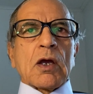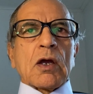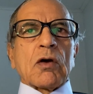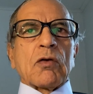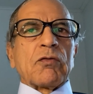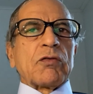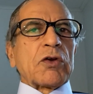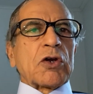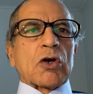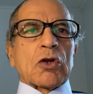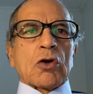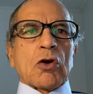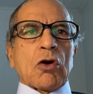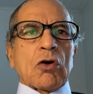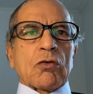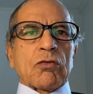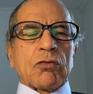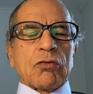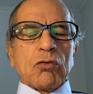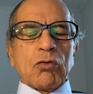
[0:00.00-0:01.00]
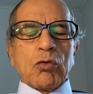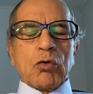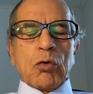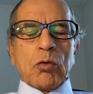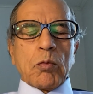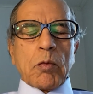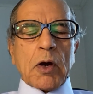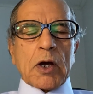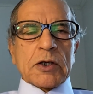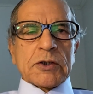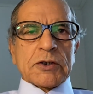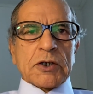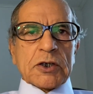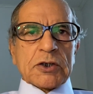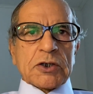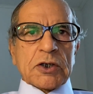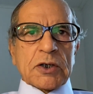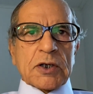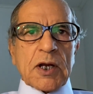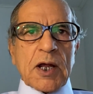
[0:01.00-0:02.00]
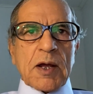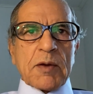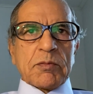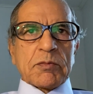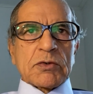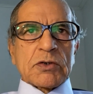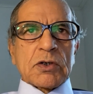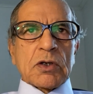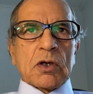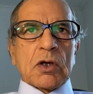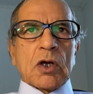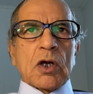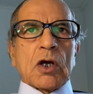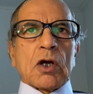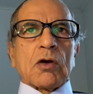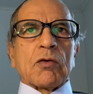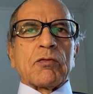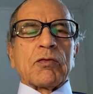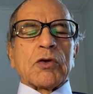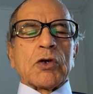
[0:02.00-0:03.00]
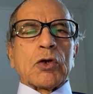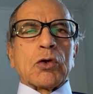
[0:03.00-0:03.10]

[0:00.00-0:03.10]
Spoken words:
We are not fooled by such attempts. We